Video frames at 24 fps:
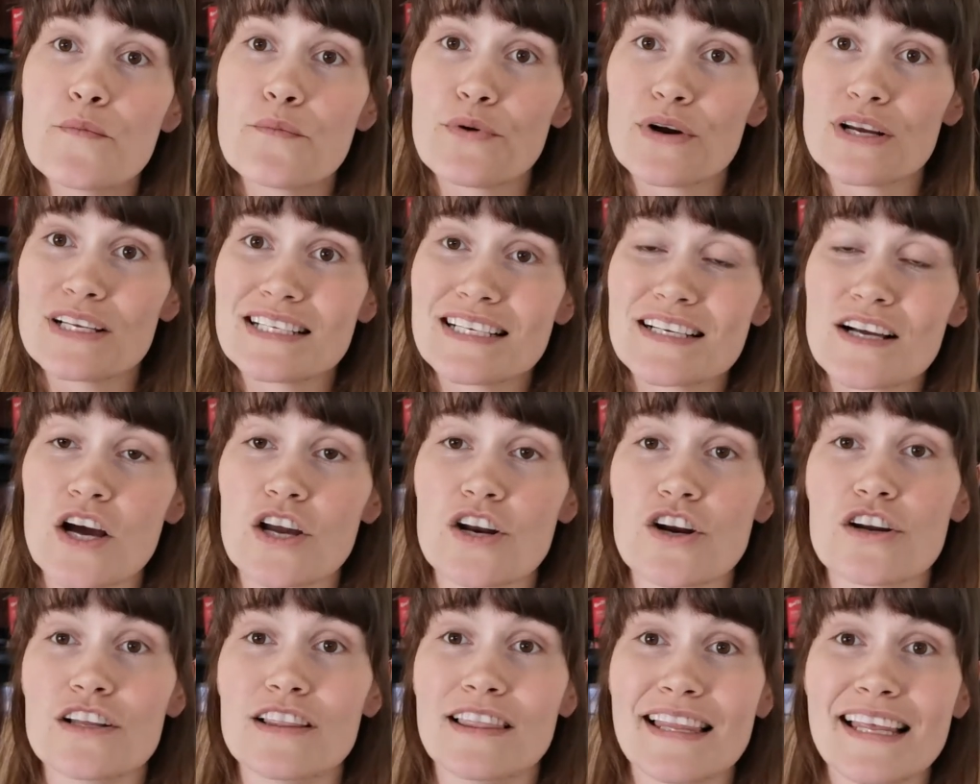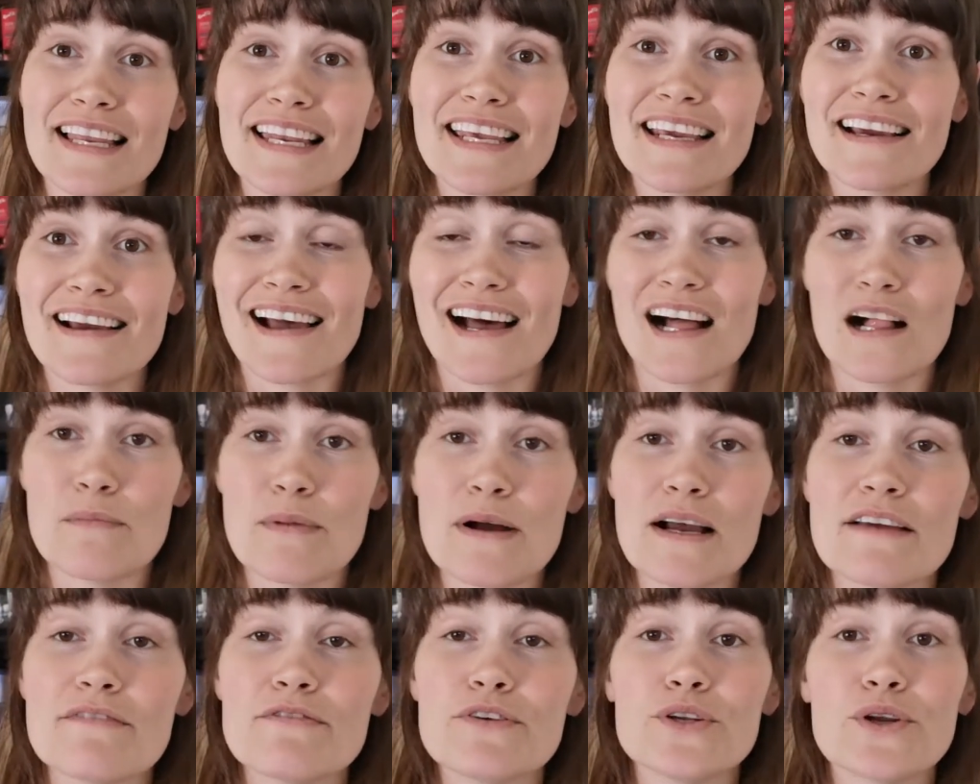pressing on our linea
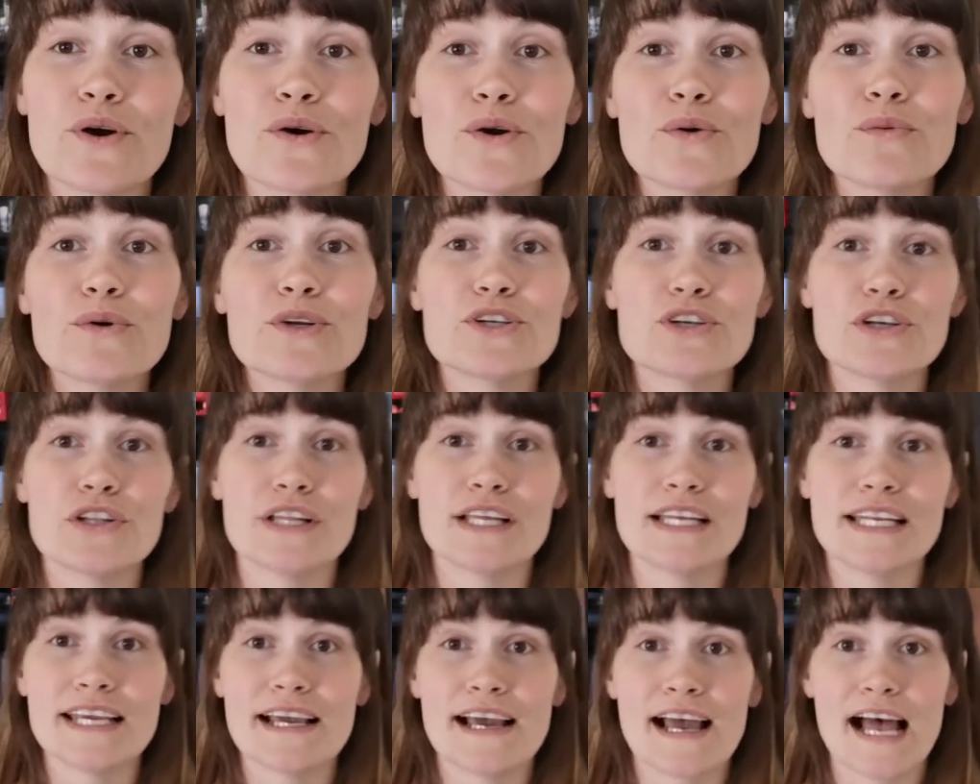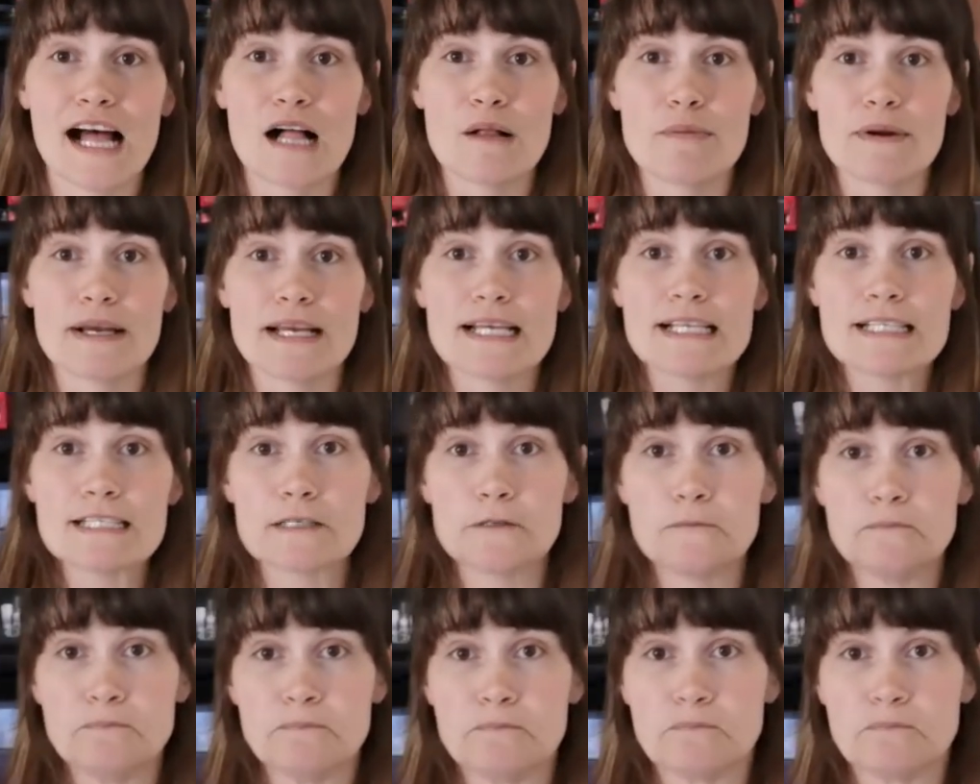alba, if you don't know what your linea alba is,